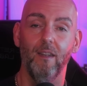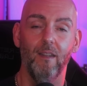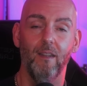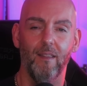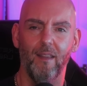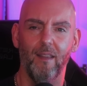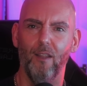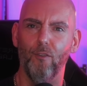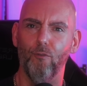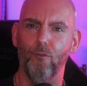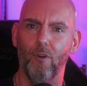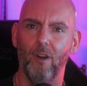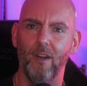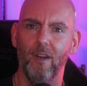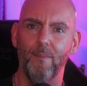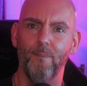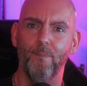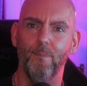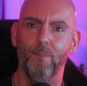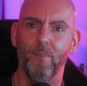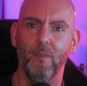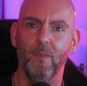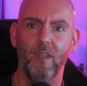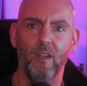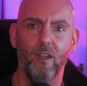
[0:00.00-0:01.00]
That's right,
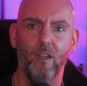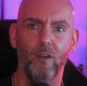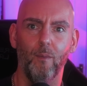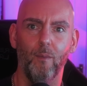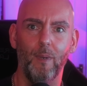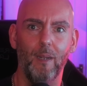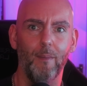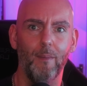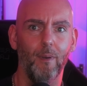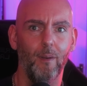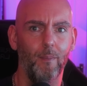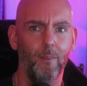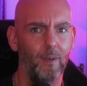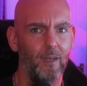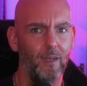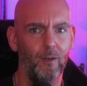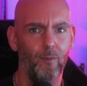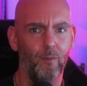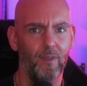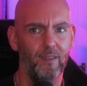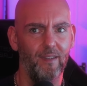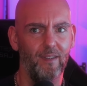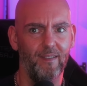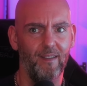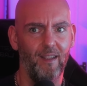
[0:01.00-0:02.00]
you're going to be able to play
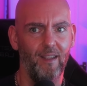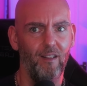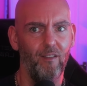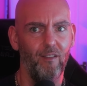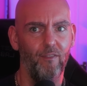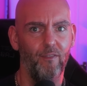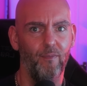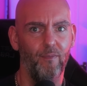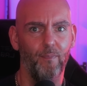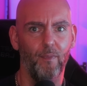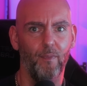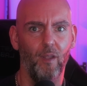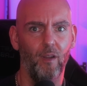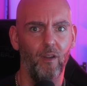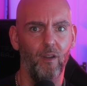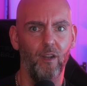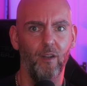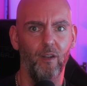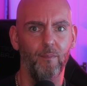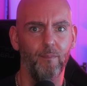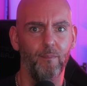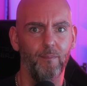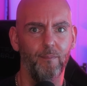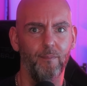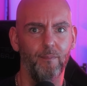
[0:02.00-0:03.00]
with yourself
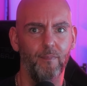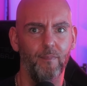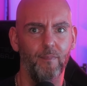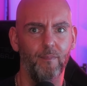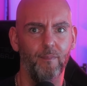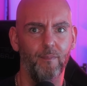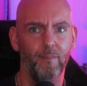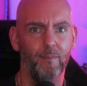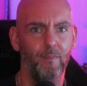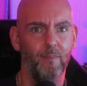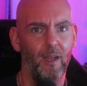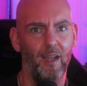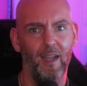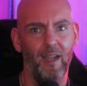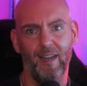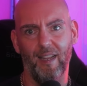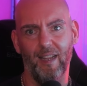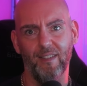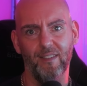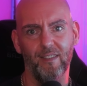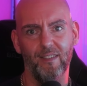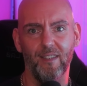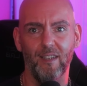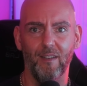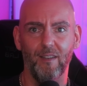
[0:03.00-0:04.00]
or
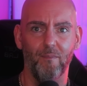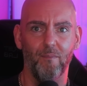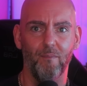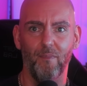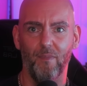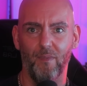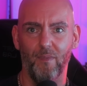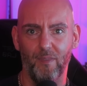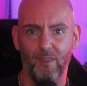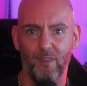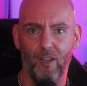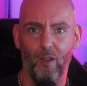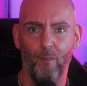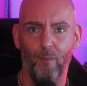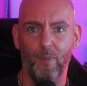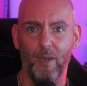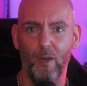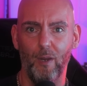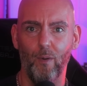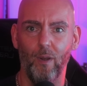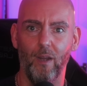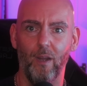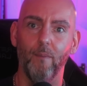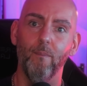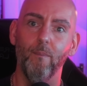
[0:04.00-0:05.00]
against the
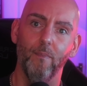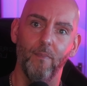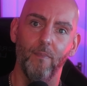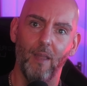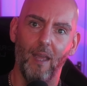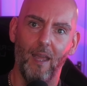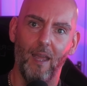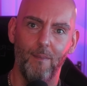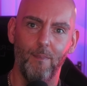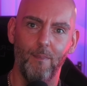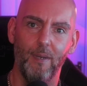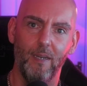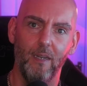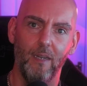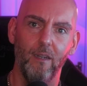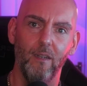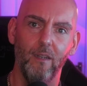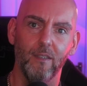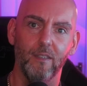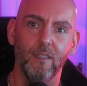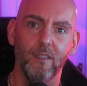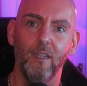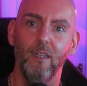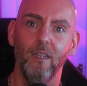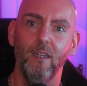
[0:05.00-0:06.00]
computer,
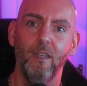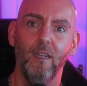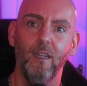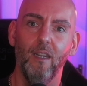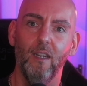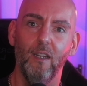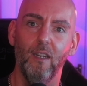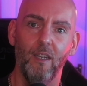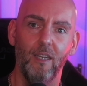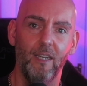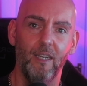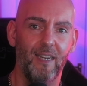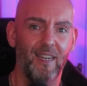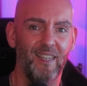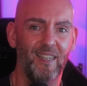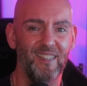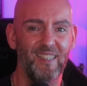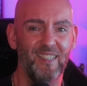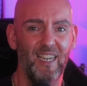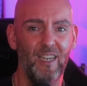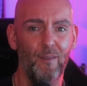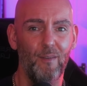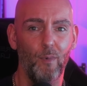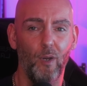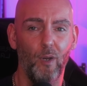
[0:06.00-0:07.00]
NPOs. You can
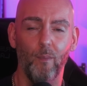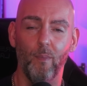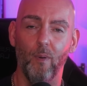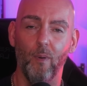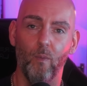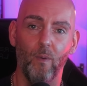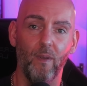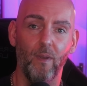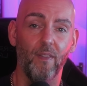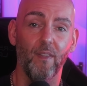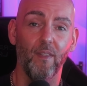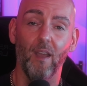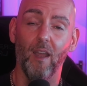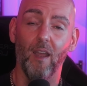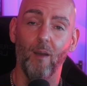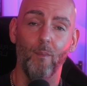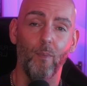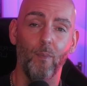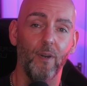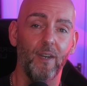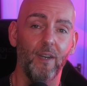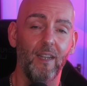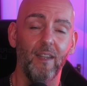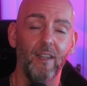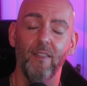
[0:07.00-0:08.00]
team up with a
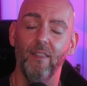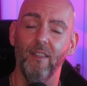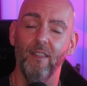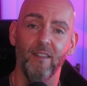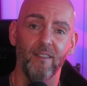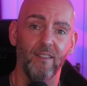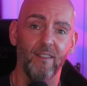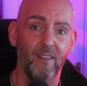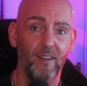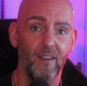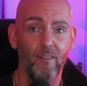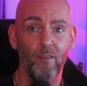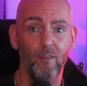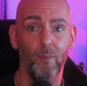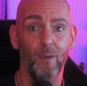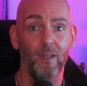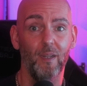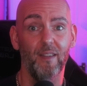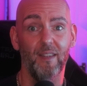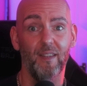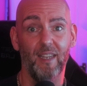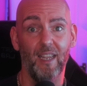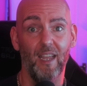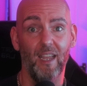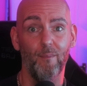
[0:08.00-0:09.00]
buddy that's never
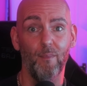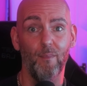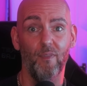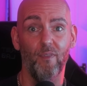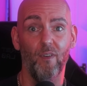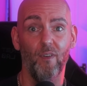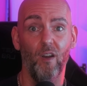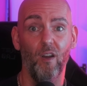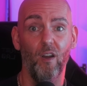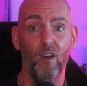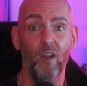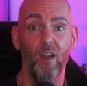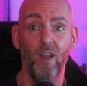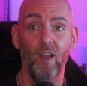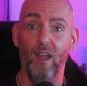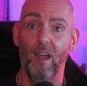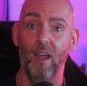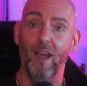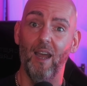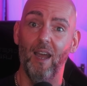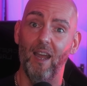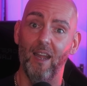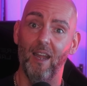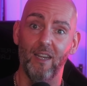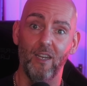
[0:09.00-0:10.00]
played the game before,
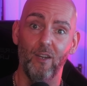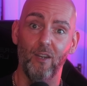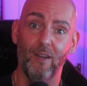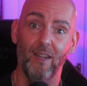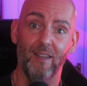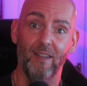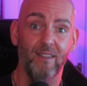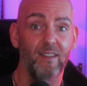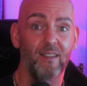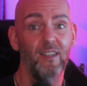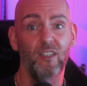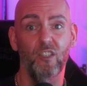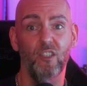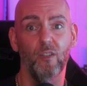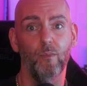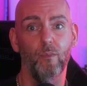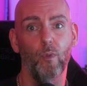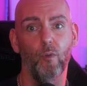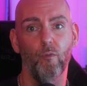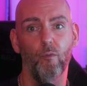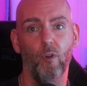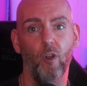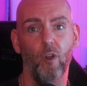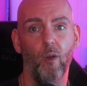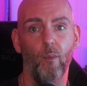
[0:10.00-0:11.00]
and you can teach them
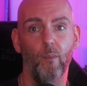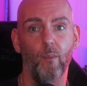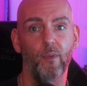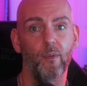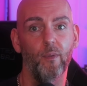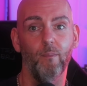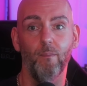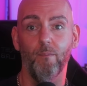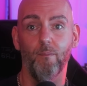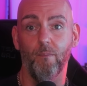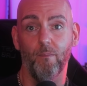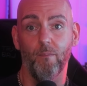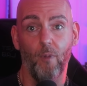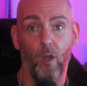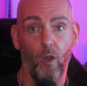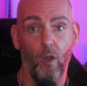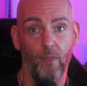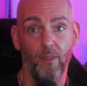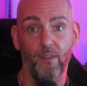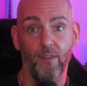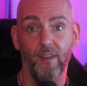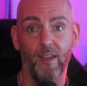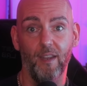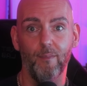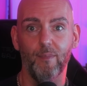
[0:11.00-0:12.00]
the ropes on
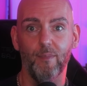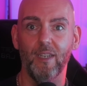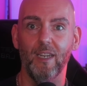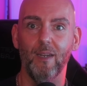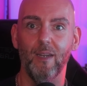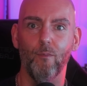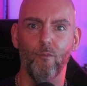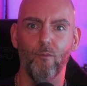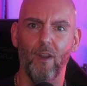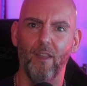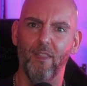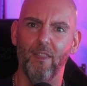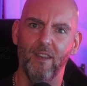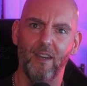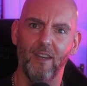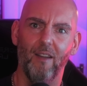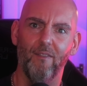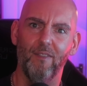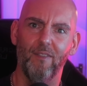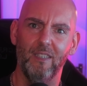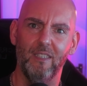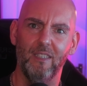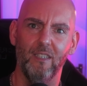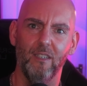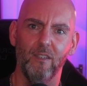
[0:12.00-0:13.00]
the same team rather than
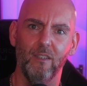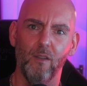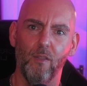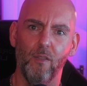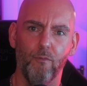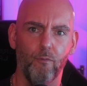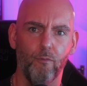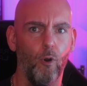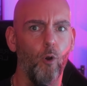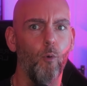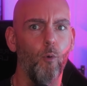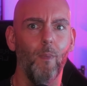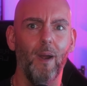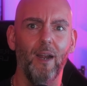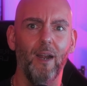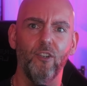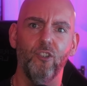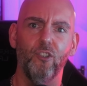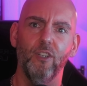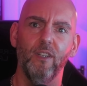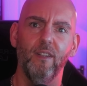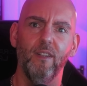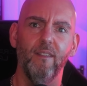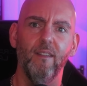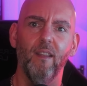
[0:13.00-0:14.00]
having to throw
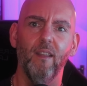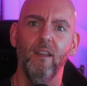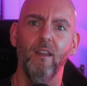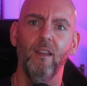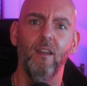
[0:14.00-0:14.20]
matches